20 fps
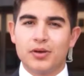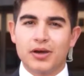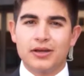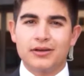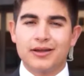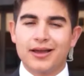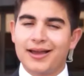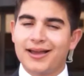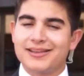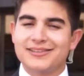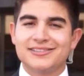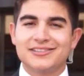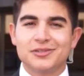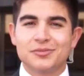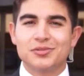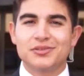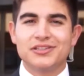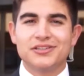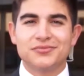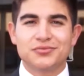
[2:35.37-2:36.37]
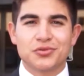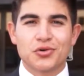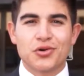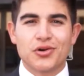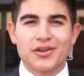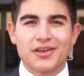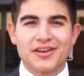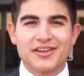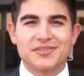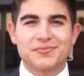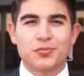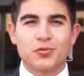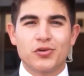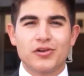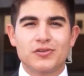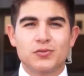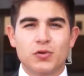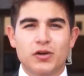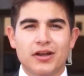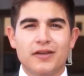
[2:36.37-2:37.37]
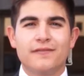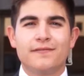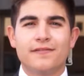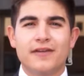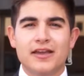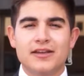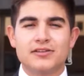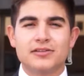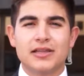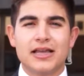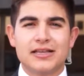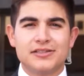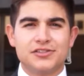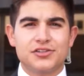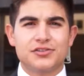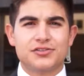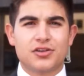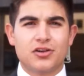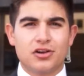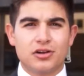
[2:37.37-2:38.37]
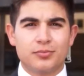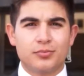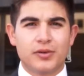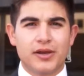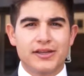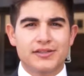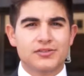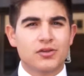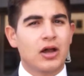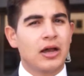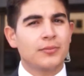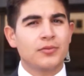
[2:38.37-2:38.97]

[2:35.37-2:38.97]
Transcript: but I still believe Roy and his boys want to avenge last year's heartbreak,